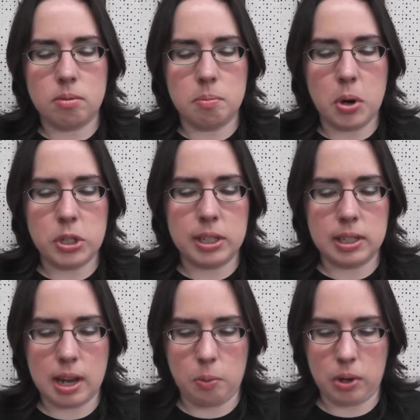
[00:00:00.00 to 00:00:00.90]
most of
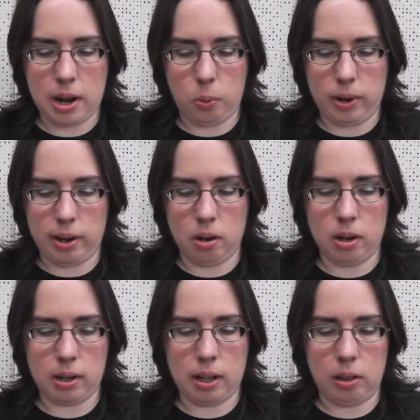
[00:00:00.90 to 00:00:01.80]
the time when I wear
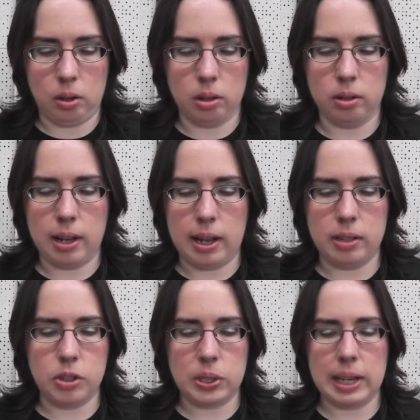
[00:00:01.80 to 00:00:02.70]
a color I
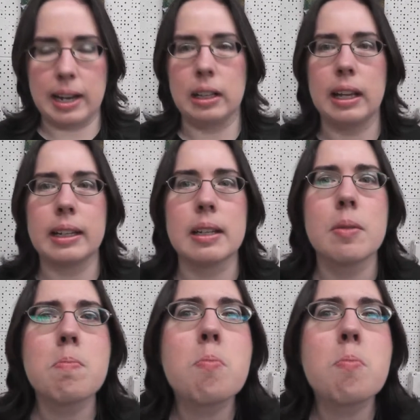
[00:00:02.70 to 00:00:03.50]
just kind of like it